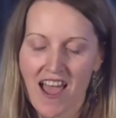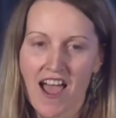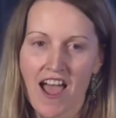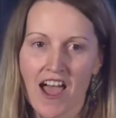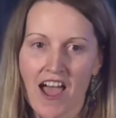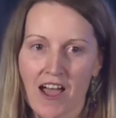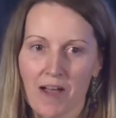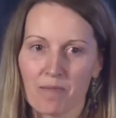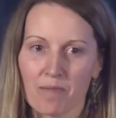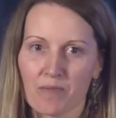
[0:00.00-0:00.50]

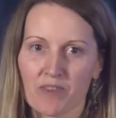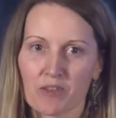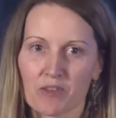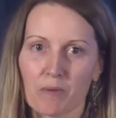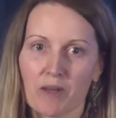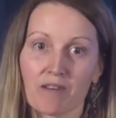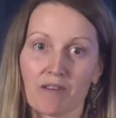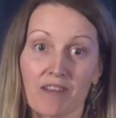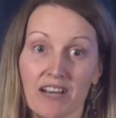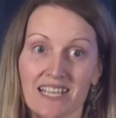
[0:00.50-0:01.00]
Um, it's
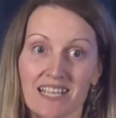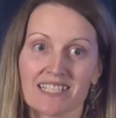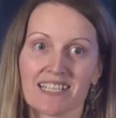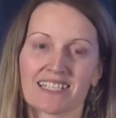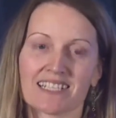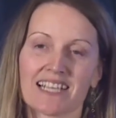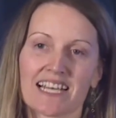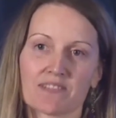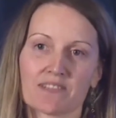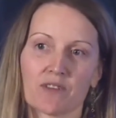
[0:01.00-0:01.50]
been a really
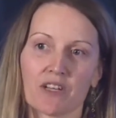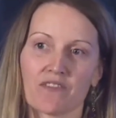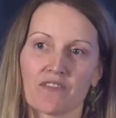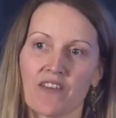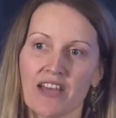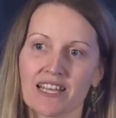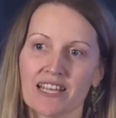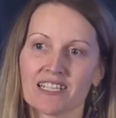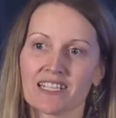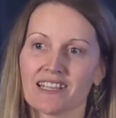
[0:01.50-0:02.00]
successful
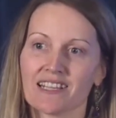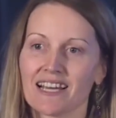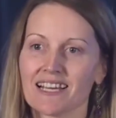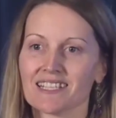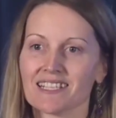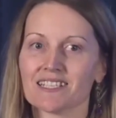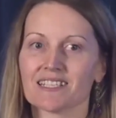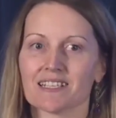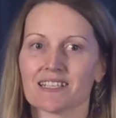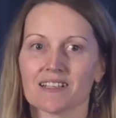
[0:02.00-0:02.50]
event and
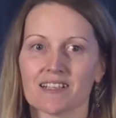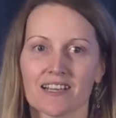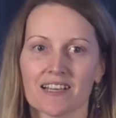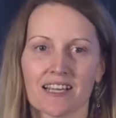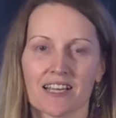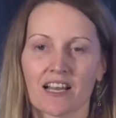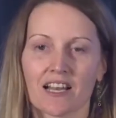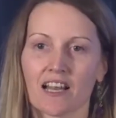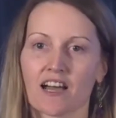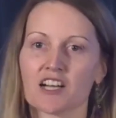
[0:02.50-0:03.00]
that's
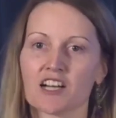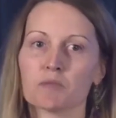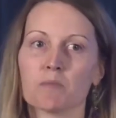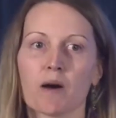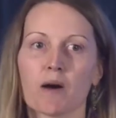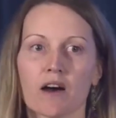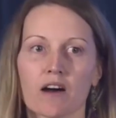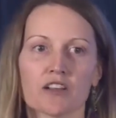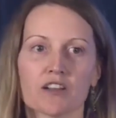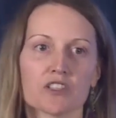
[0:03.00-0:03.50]
in large
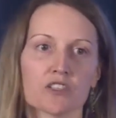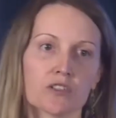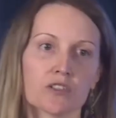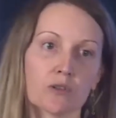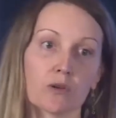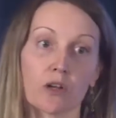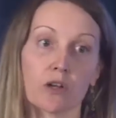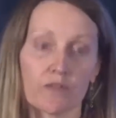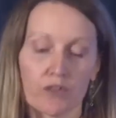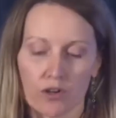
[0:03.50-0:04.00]
part due
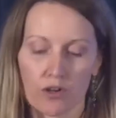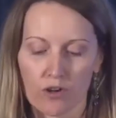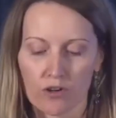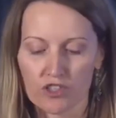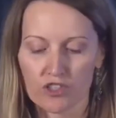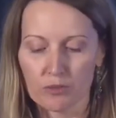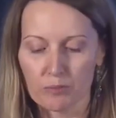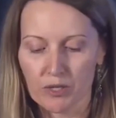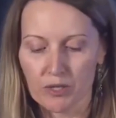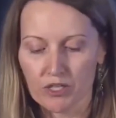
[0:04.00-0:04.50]
to all of your
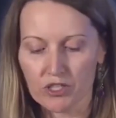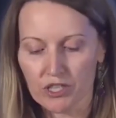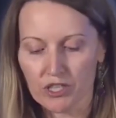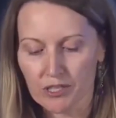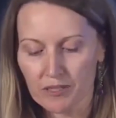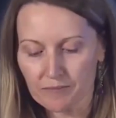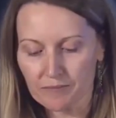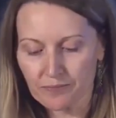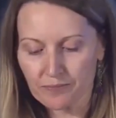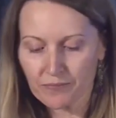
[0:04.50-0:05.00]

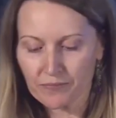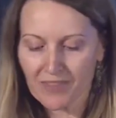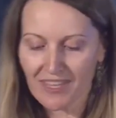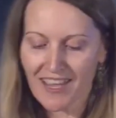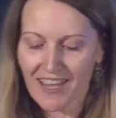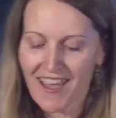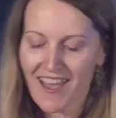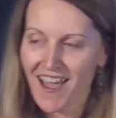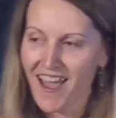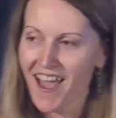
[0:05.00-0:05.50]
contribution.
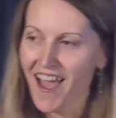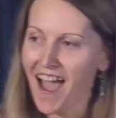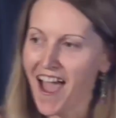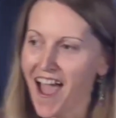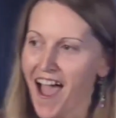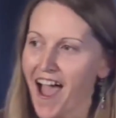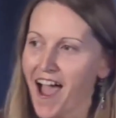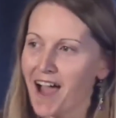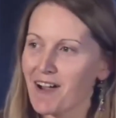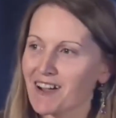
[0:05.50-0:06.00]

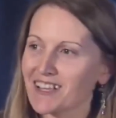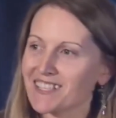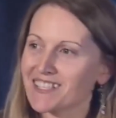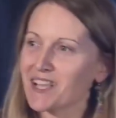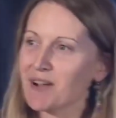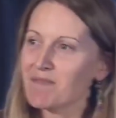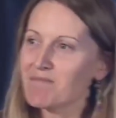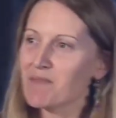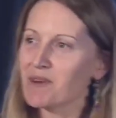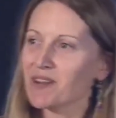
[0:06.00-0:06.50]
Uh, as
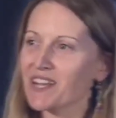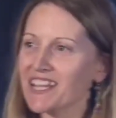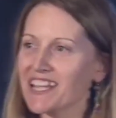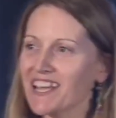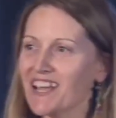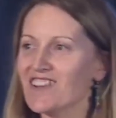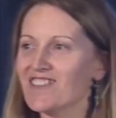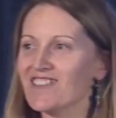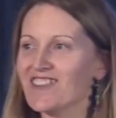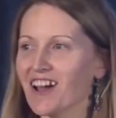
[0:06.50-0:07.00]

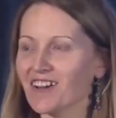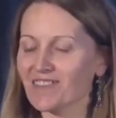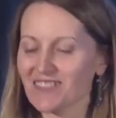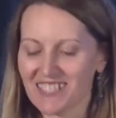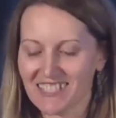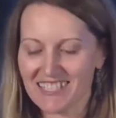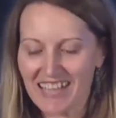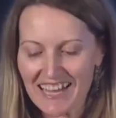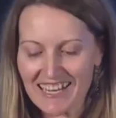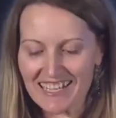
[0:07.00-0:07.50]
somebody who
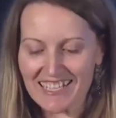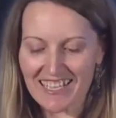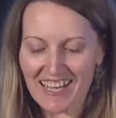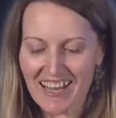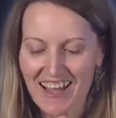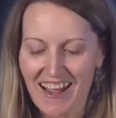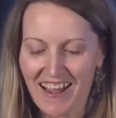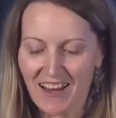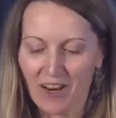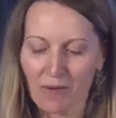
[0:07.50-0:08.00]
loves data
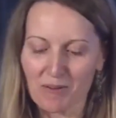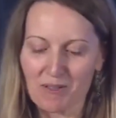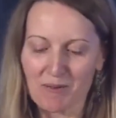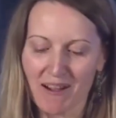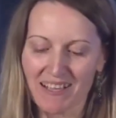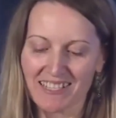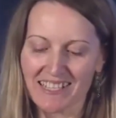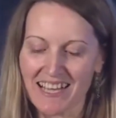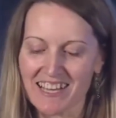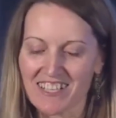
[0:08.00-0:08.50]
and
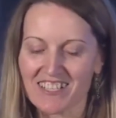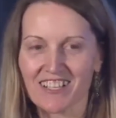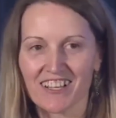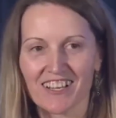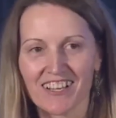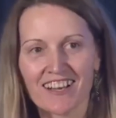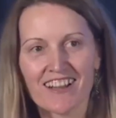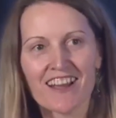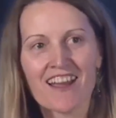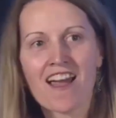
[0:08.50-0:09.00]

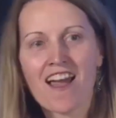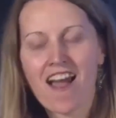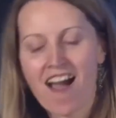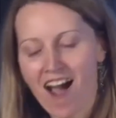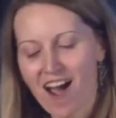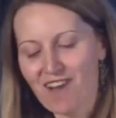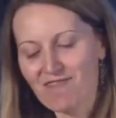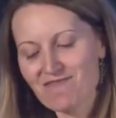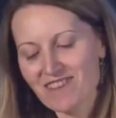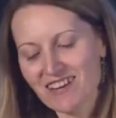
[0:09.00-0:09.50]
optimization,
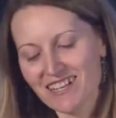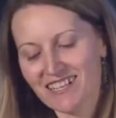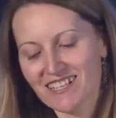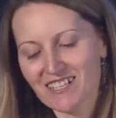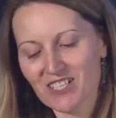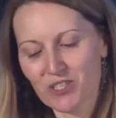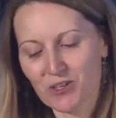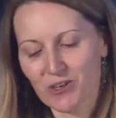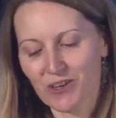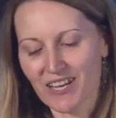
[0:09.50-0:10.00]
I really
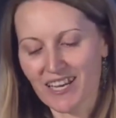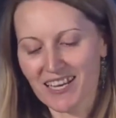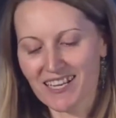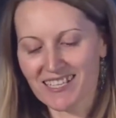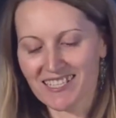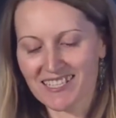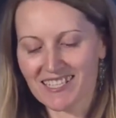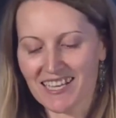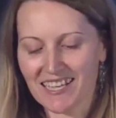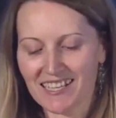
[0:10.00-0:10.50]

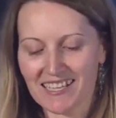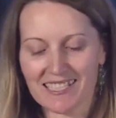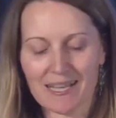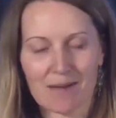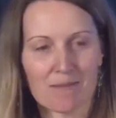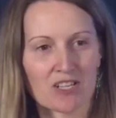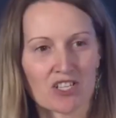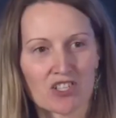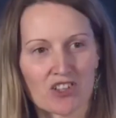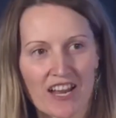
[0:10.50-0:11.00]
enjoyed seeing the
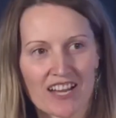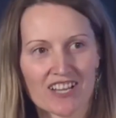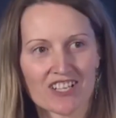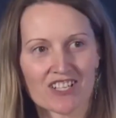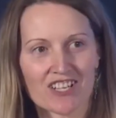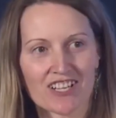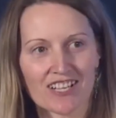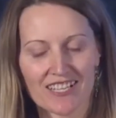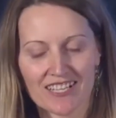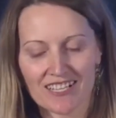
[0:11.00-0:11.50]

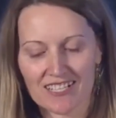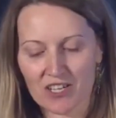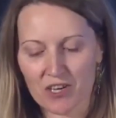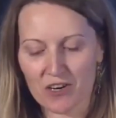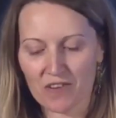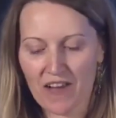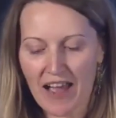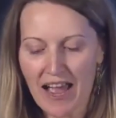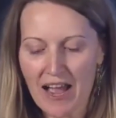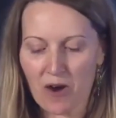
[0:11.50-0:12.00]
demonstrations
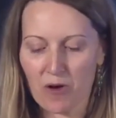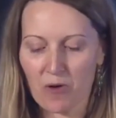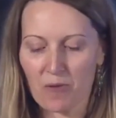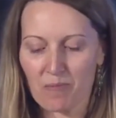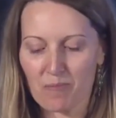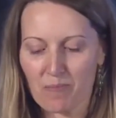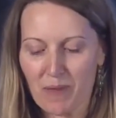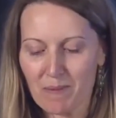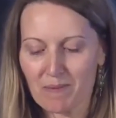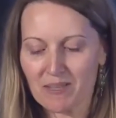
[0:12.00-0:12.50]
of
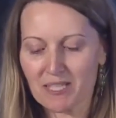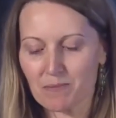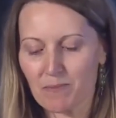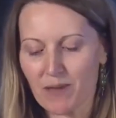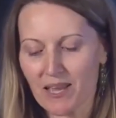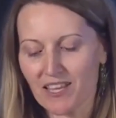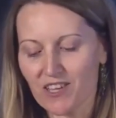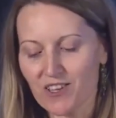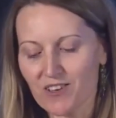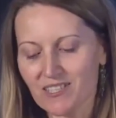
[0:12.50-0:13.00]
how BIM is
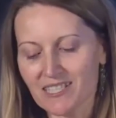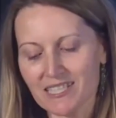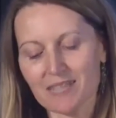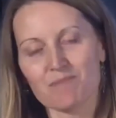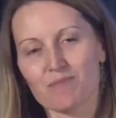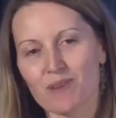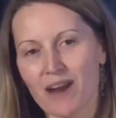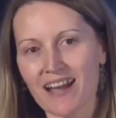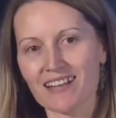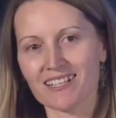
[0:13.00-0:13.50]
being used
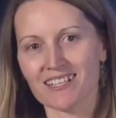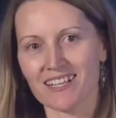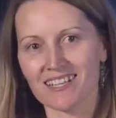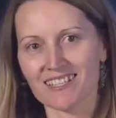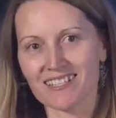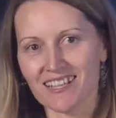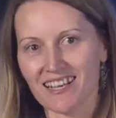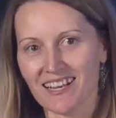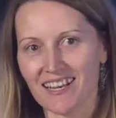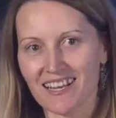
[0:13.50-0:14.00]
in
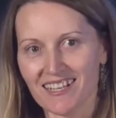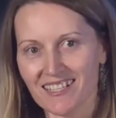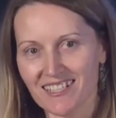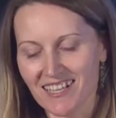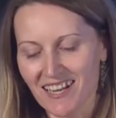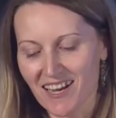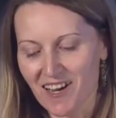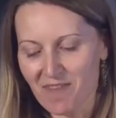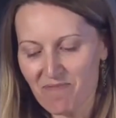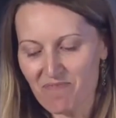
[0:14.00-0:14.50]
practice in
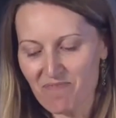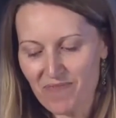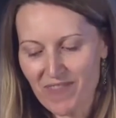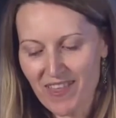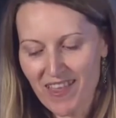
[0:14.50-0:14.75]
India.